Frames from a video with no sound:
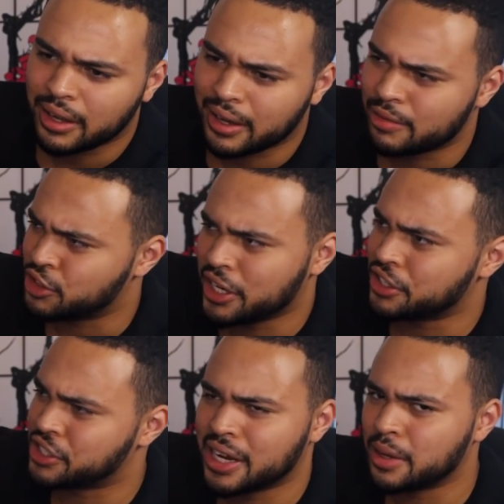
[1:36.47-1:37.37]
Like I've
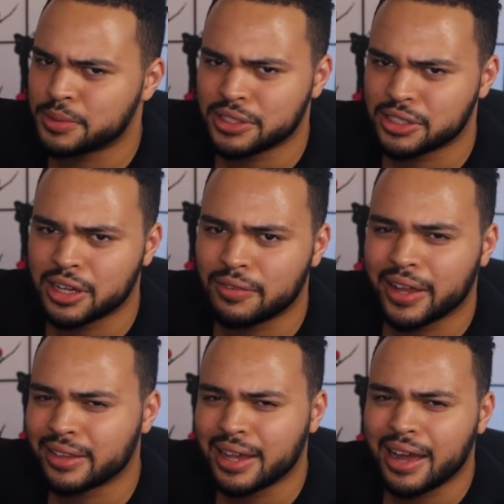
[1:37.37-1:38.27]
changed setups and stuff
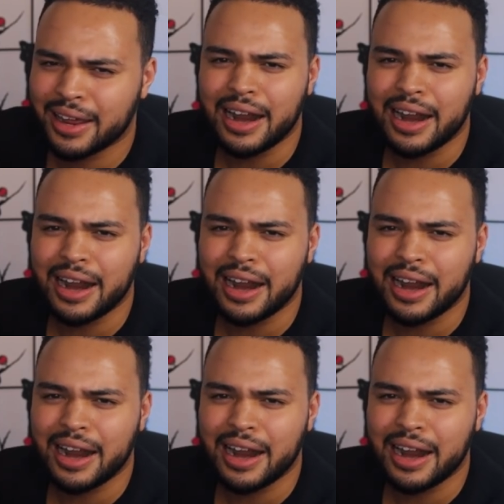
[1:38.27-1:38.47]
like that.